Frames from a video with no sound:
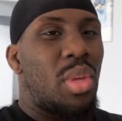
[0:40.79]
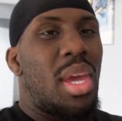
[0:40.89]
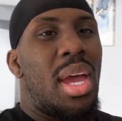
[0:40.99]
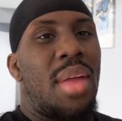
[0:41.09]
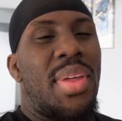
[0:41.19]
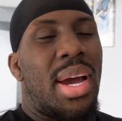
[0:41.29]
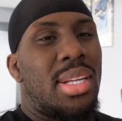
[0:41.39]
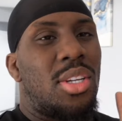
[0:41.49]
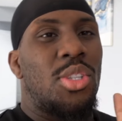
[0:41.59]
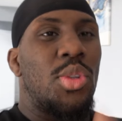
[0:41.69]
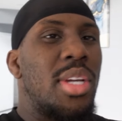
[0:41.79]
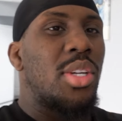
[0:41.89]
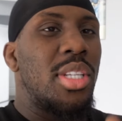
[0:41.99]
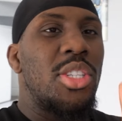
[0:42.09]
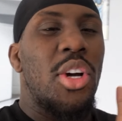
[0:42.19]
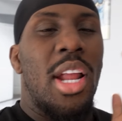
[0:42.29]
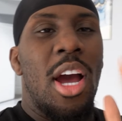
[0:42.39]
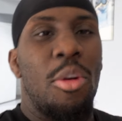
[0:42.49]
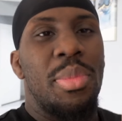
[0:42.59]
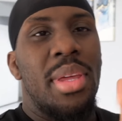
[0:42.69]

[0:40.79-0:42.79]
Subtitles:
And I think I gotta start doing that. So I need y'all to help